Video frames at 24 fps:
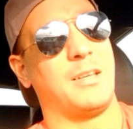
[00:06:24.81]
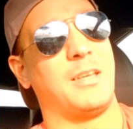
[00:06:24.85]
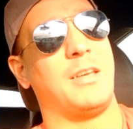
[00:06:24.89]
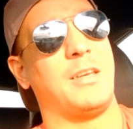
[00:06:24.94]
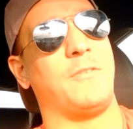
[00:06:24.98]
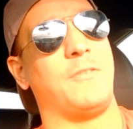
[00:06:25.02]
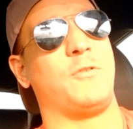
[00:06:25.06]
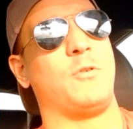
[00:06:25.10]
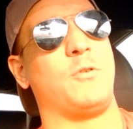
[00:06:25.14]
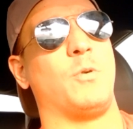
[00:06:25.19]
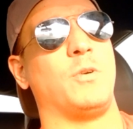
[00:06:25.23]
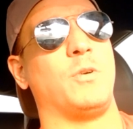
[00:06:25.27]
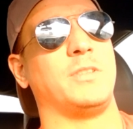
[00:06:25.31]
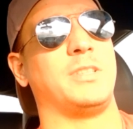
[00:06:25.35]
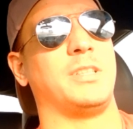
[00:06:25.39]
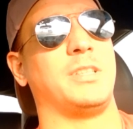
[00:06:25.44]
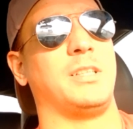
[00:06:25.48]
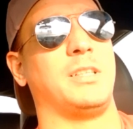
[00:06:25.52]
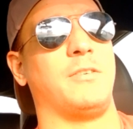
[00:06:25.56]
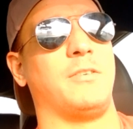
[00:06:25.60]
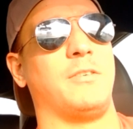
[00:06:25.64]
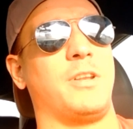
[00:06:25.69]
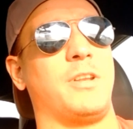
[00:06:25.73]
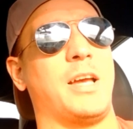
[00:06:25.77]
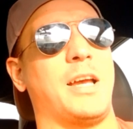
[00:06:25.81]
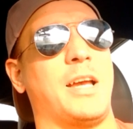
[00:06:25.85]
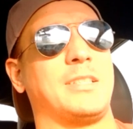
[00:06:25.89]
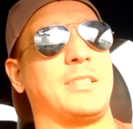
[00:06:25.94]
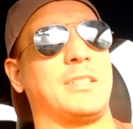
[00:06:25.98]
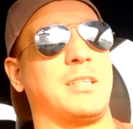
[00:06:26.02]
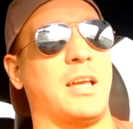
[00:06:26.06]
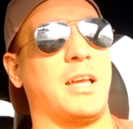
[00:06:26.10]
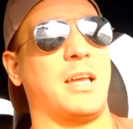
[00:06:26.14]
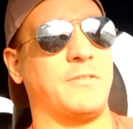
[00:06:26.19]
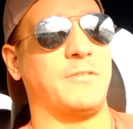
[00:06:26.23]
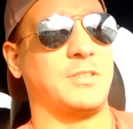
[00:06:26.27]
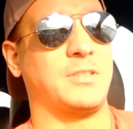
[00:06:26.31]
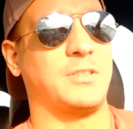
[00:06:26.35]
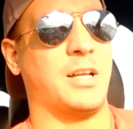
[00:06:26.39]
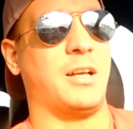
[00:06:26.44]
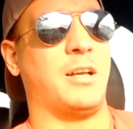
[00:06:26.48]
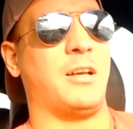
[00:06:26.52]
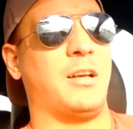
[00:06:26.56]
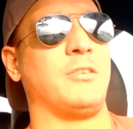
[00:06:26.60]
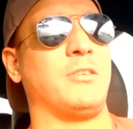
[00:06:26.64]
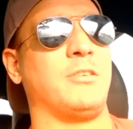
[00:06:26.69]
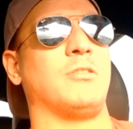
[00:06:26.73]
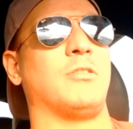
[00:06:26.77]
If you want to live a nice
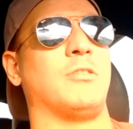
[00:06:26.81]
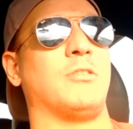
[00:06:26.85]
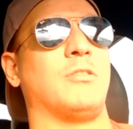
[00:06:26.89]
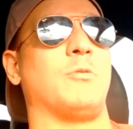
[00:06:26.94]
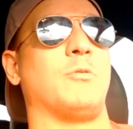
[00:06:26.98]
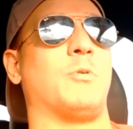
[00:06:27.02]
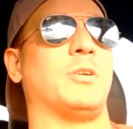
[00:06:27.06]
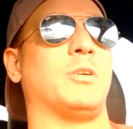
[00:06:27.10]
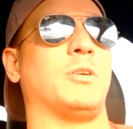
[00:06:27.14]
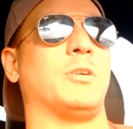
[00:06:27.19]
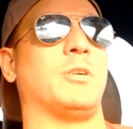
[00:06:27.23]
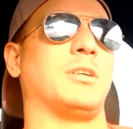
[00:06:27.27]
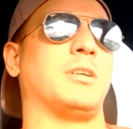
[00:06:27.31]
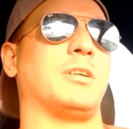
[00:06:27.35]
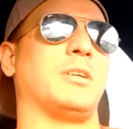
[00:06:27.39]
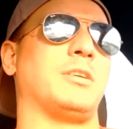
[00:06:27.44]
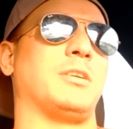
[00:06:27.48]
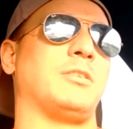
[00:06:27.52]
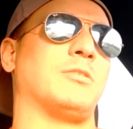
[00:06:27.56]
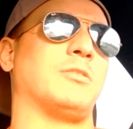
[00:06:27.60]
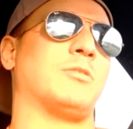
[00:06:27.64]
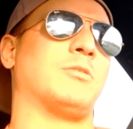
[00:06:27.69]
lifestyle, you want to